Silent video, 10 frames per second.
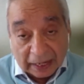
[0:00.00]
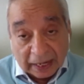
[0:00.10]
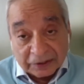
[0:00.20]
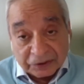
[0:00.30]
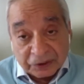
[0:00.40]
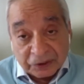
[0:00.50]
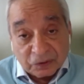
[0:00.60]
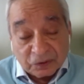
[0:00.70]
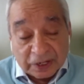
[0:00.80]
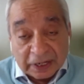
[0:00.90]
as you know,
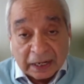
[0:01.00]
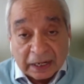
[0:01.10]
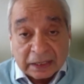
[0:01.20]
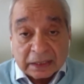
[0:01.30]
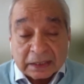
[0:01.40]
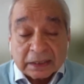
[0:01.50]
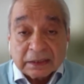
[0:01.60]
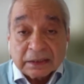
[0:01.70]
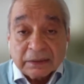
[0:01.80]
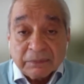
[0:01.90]
we are
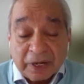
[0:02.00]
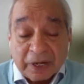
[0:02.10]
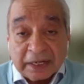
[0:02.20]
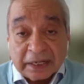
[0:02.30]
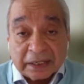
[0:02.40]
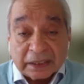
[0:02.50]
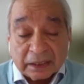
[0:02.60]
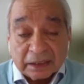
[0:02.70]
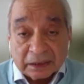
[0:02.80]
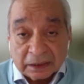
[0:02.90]
building
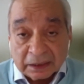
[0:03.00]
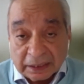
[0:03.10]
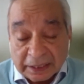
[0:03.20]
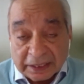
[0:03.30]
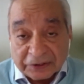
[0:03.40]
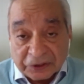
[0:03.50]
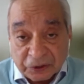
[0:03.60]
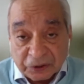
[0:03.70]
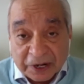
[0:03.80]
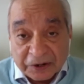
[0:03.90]
India's
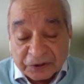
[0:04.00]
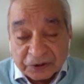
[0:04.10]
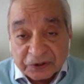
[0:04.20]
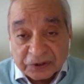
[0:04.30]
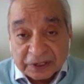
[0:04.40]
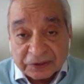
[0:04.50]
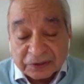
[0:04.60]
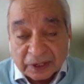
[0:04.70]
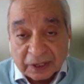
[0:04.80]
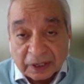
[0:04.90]
human resources
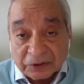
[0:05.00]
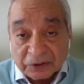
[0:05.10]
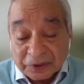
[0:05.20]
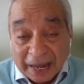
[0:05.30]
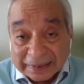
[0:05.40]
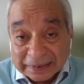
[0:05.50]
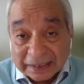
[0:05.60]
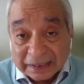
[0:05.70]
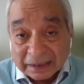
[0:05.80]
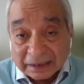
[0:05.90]
to
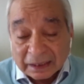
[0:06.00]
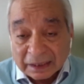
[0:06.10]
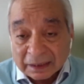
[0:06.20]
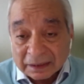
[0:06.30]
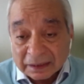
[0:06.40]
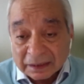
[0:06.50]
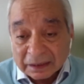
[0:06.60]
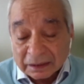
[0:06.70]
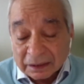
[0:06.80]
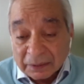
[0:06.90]
tackle
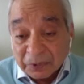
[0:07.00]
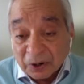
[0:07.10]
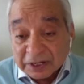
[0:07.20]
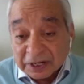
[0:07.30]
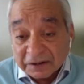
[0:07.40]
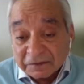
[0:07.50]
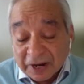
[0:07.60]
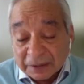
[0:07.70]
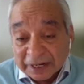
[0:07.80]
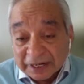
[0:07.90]
important
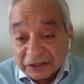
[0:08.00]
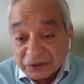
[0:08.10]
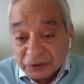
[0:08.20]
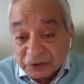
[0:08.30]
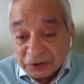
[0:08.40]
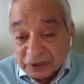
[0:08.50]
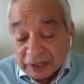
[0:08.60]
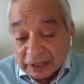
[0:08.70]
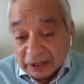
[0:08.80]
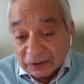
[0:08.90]
environmental issues.
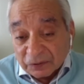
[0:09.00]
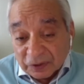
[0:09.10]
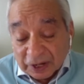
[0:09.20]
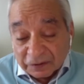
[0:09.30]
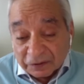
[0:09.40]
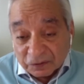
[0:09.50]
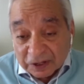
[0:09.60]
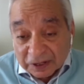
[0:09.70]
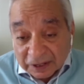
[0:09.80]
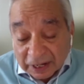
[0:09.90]
We have a
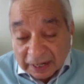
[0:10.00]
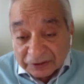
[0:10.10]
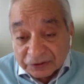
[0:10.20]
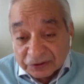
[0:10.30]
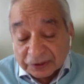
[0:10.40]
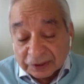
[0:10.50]
world-class